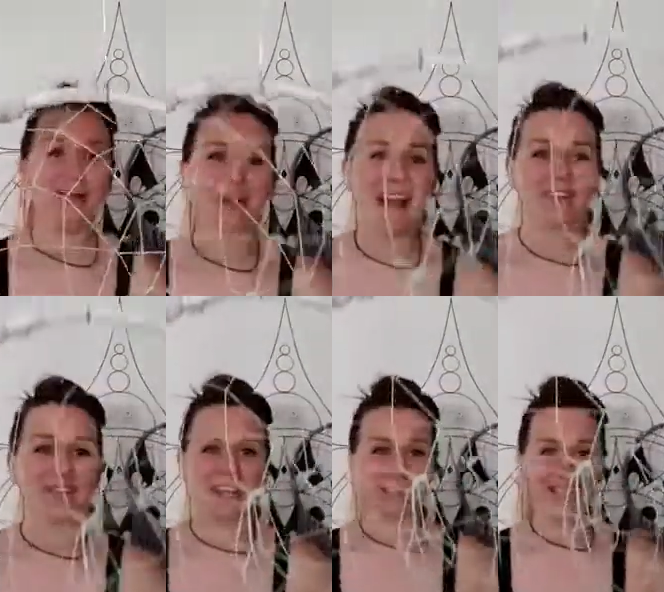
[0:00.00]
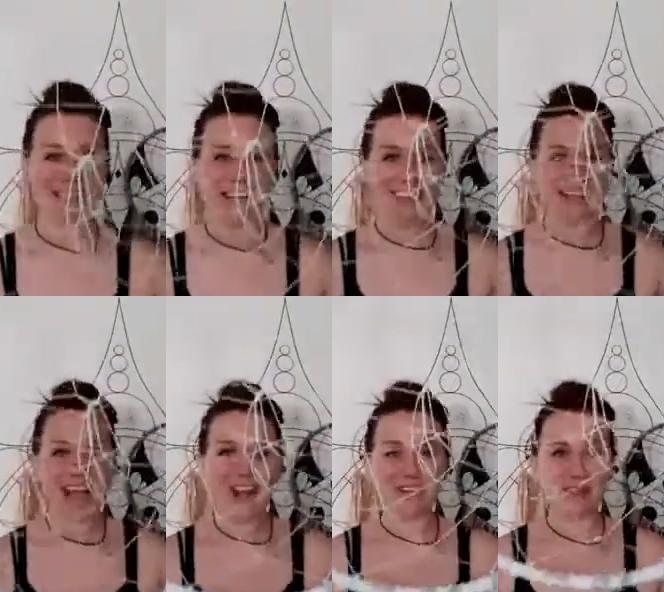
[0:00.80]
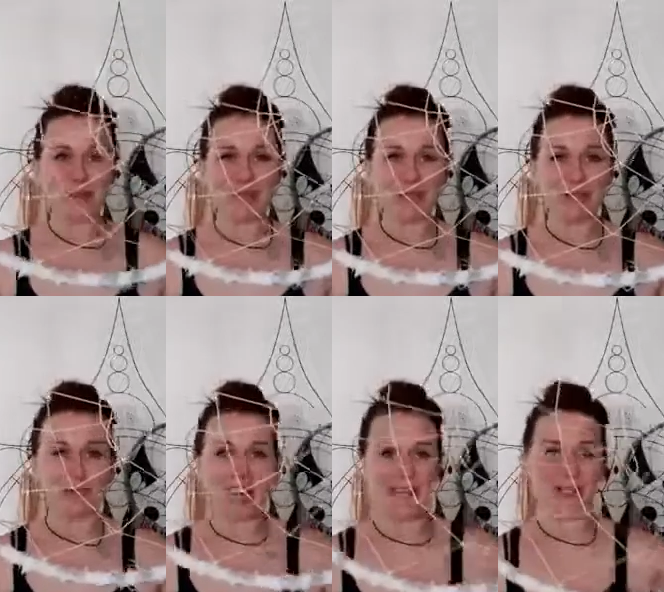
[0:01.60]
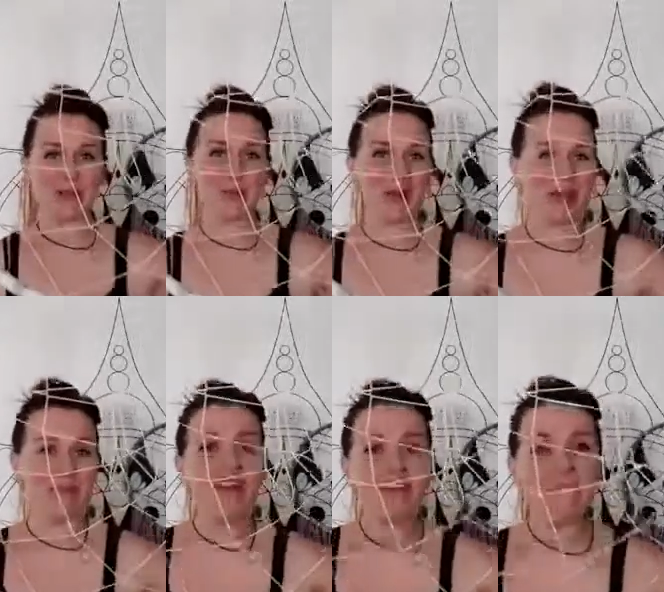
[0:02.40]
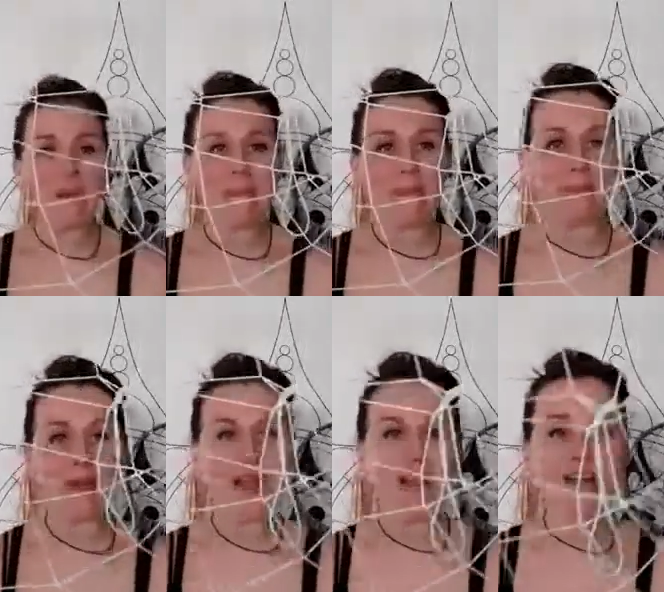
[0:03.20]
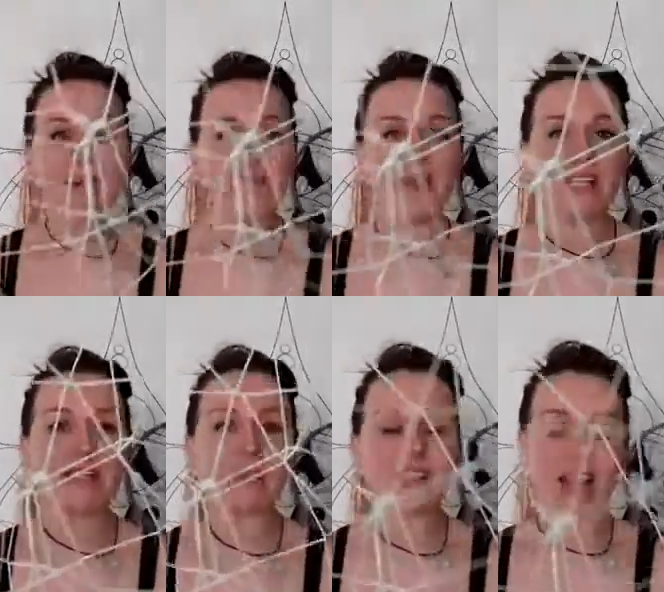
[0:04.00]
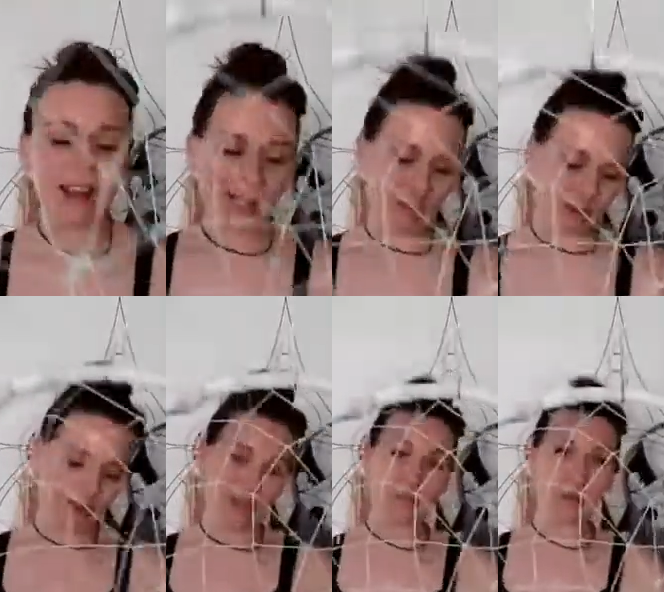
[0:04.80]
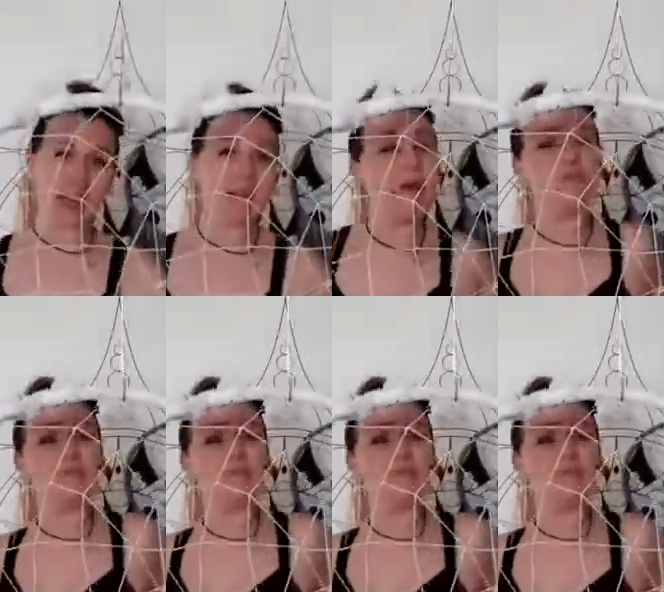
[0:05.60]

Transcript: we have it. There is your dreamcatcher web. Bum, ba, bum. It's not the tidiest one I've ever made, but I'm